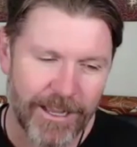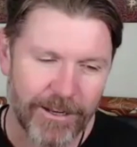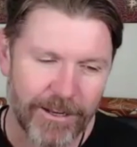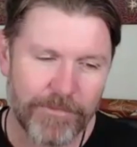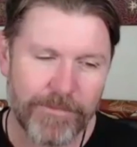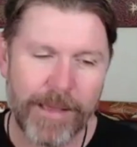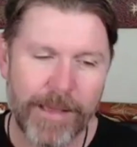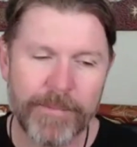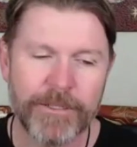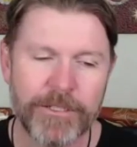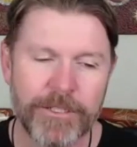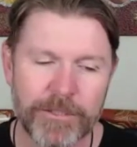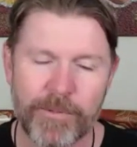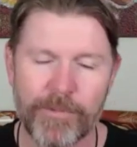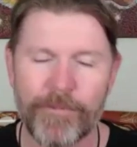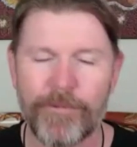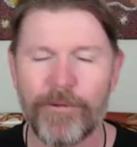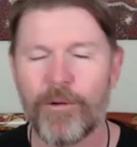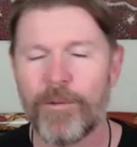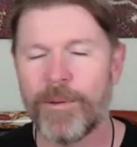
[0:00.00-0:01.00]
But maybe just
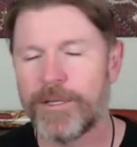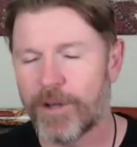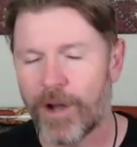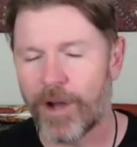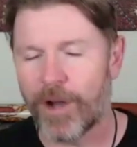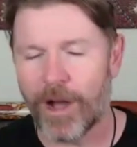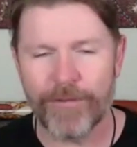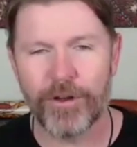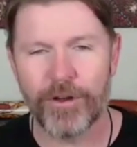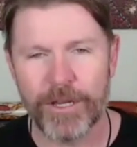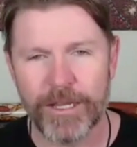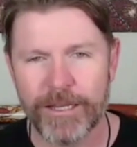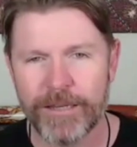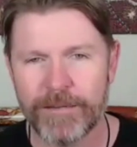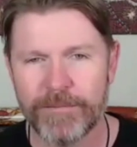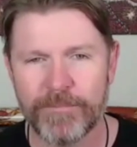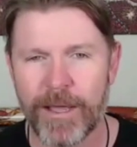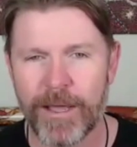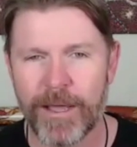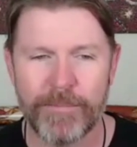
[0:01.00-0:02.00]
before we dive on
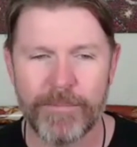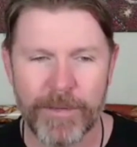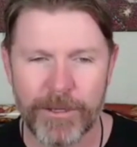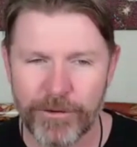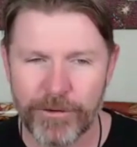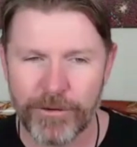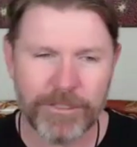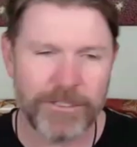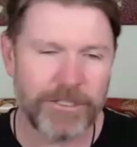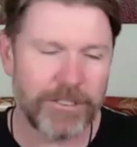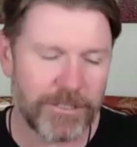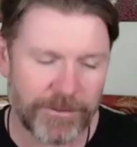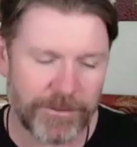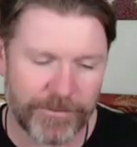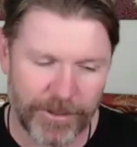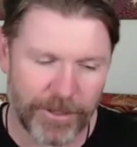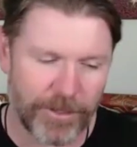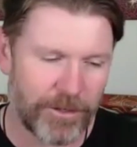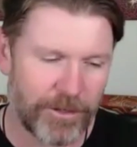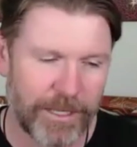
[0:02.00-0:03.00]
in, Ben, be good just
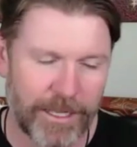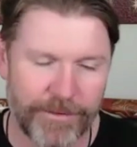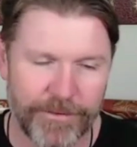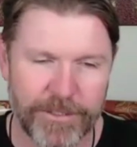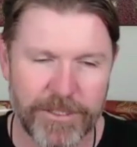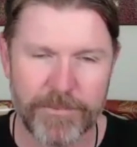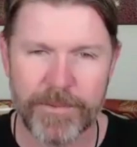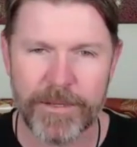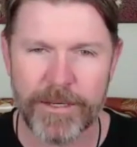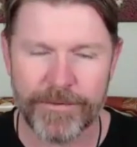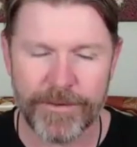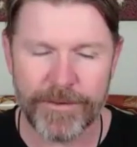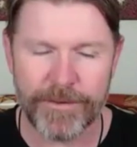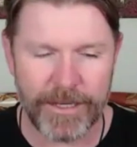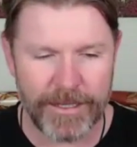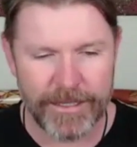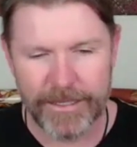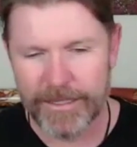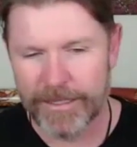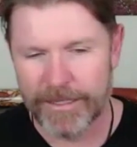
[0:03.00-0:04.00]
for you to give us a bit
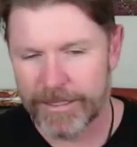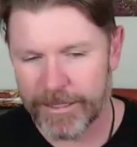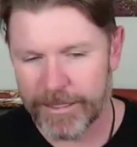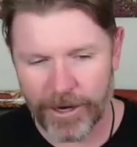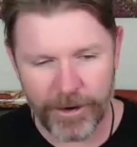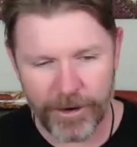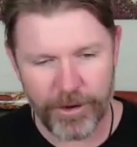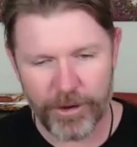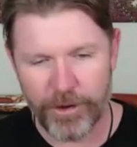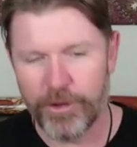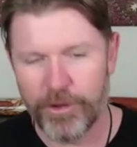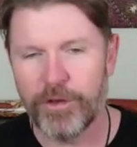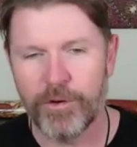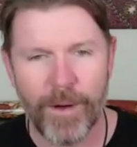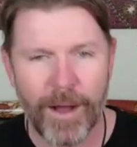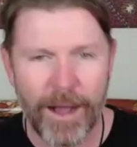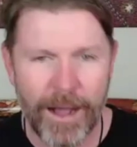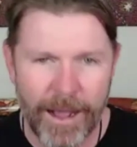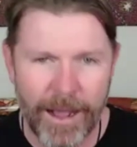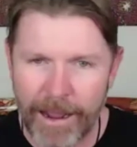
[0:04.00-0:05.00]
of who
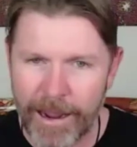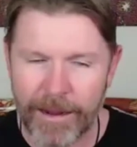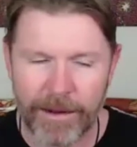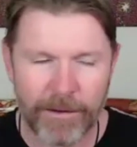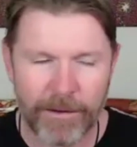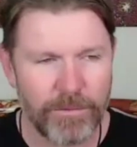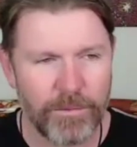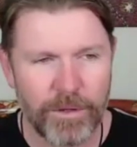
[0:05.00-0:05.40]
you are,